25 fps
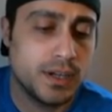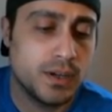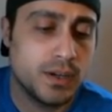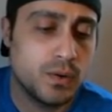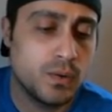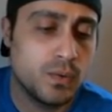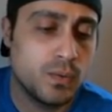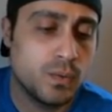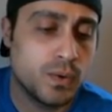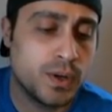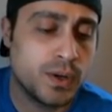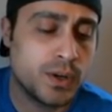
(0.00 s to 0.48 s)

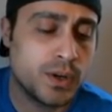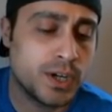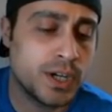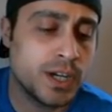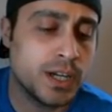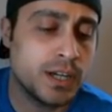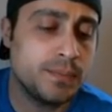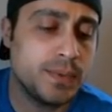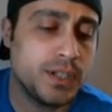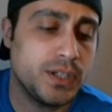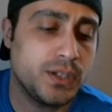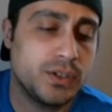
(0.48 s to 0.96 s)
we're
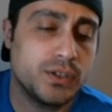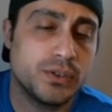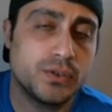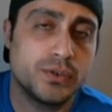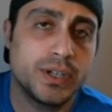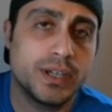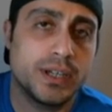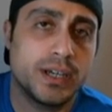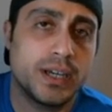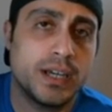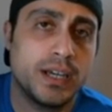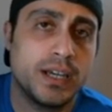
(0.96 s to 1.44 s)
gonna be
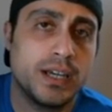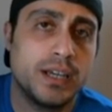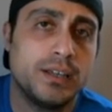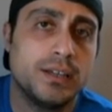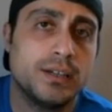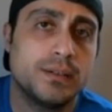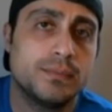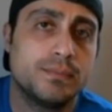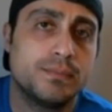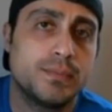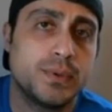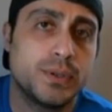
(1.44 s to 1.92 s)
doing a
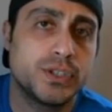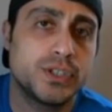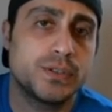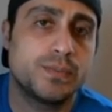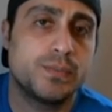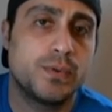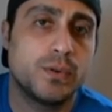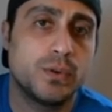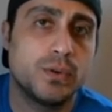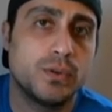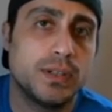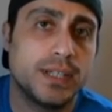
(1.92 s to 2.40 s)

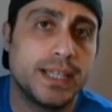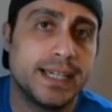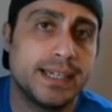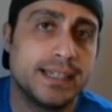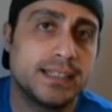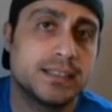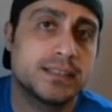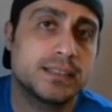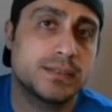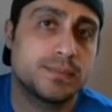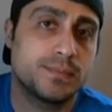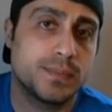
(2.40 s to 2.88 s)
push-pull
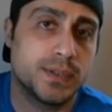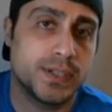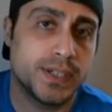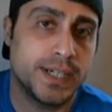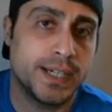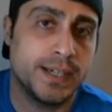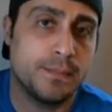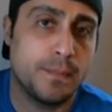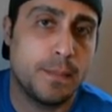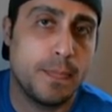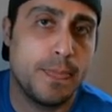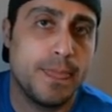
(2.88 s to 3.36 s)
leg
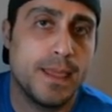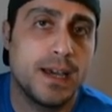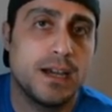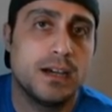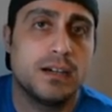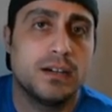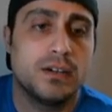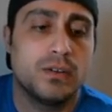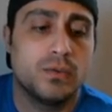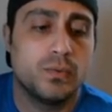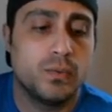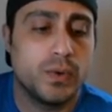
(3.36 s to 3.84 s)
split
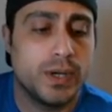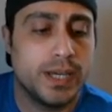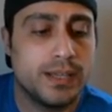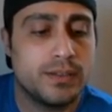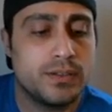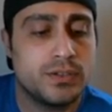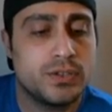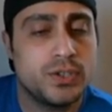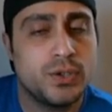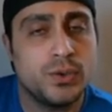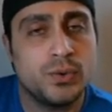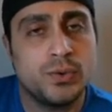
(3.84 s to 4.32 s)

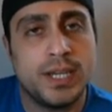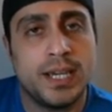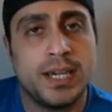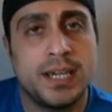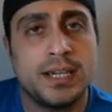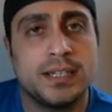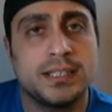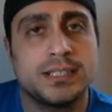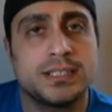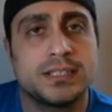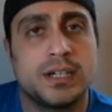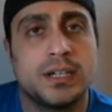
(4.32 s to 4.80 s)
with 2
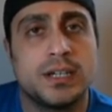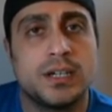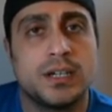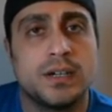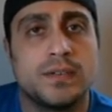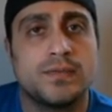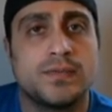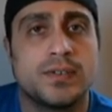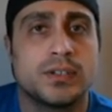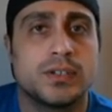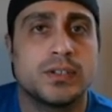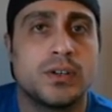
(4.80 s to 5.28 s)
days
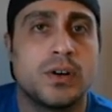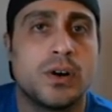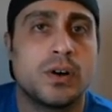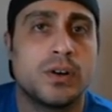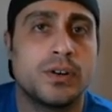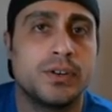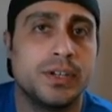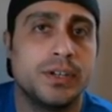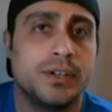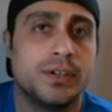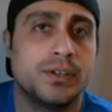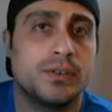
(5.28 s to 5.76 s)
of
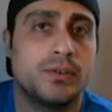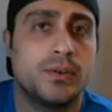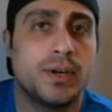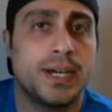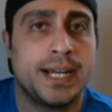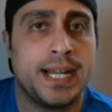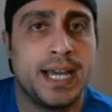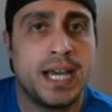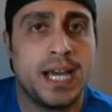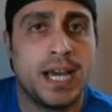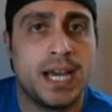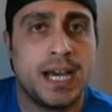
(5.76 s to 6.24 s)
cardio
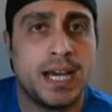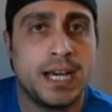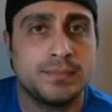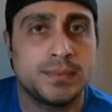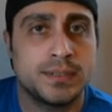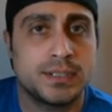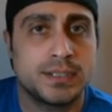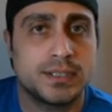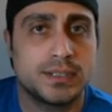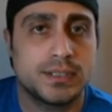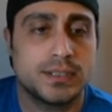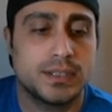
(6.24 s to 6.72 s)
and
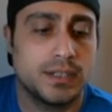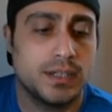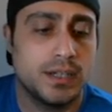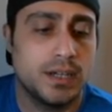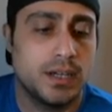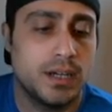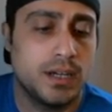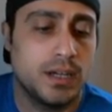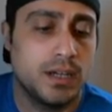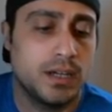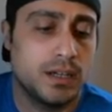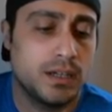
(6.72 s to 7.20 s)
abs.
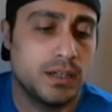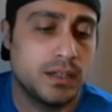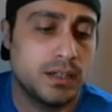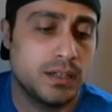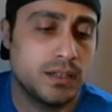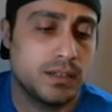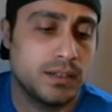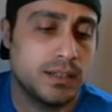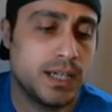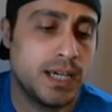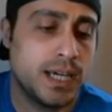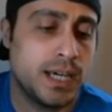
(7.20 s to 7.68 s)

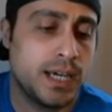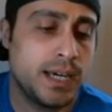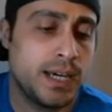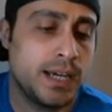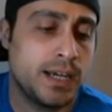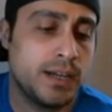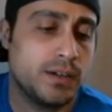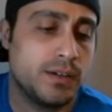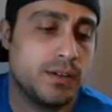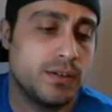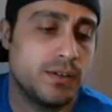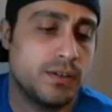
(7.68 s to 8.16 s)

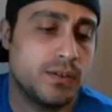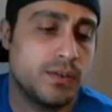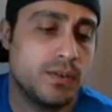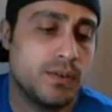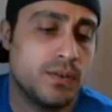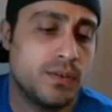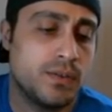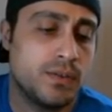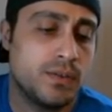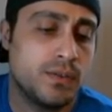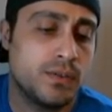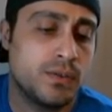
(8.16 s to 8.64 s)
And
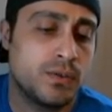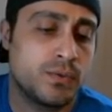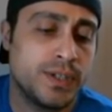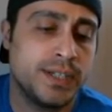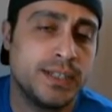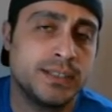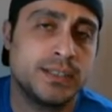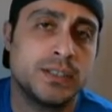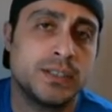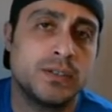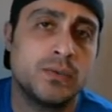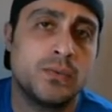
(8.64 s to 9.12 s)
the
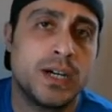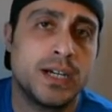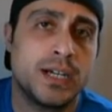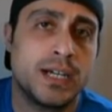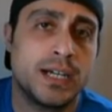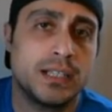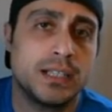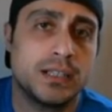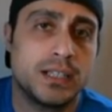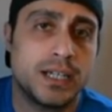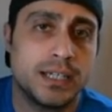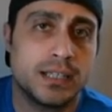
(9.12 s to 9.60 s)
reason why
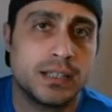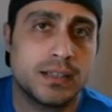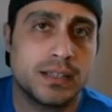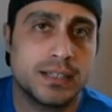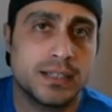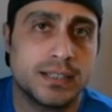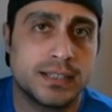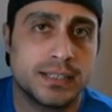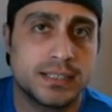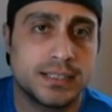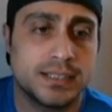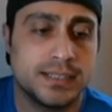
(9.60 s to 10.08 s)
I like
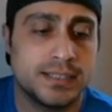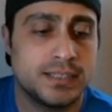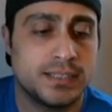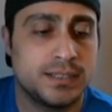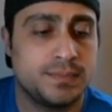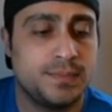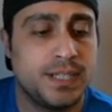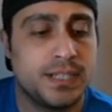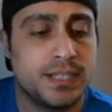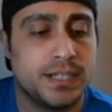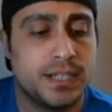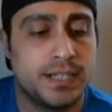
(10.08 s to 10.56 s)
this is
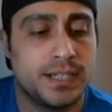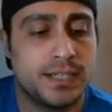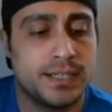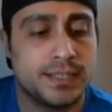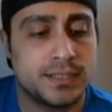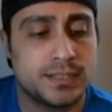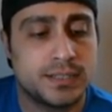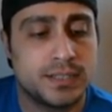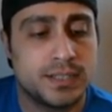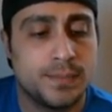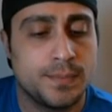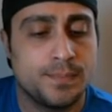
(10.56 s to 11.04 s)

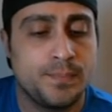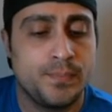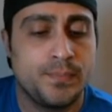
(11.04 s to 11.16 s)
because,